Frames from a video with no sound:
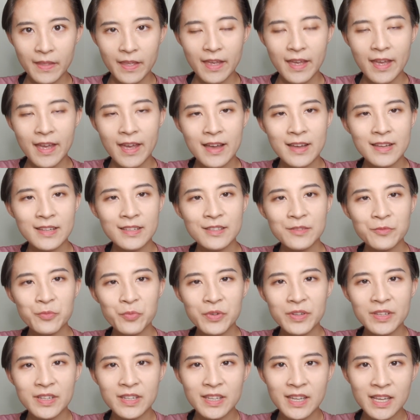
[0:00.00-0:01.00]
And
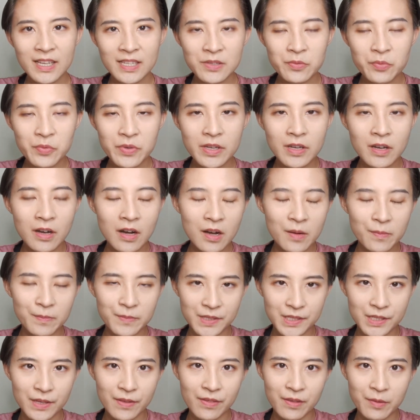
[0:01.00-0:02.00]
when next week
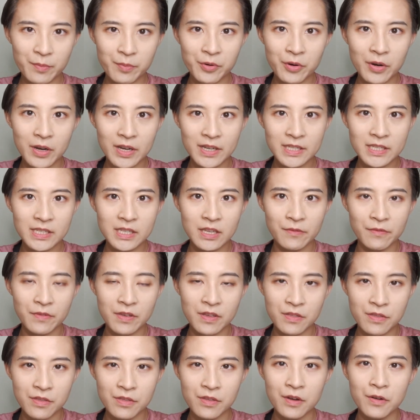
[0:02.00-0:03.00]
comes, the price of
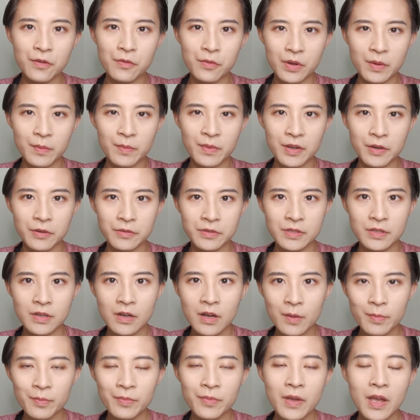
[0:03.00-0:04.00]
Ethereum goes
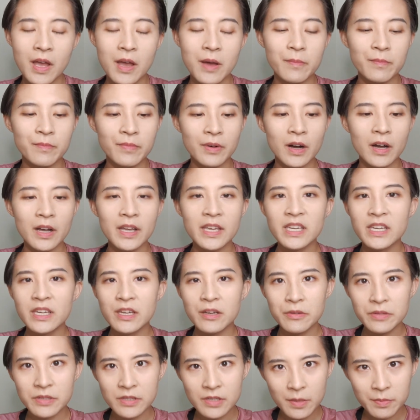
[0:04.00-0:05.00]
up, but it
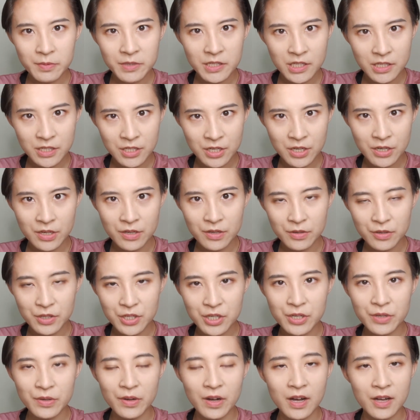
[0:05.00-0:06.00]
goes up to
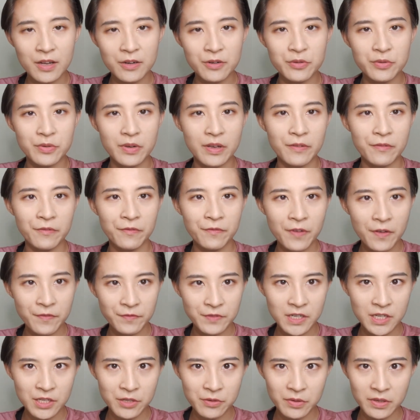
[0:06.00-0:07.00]

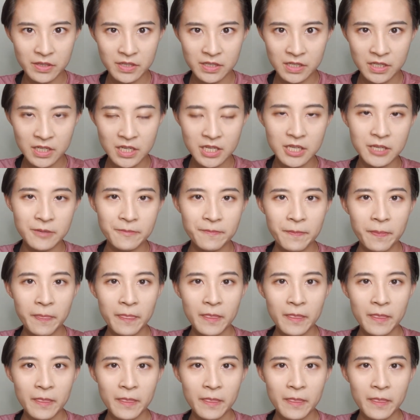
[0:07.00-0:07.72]
250 USD.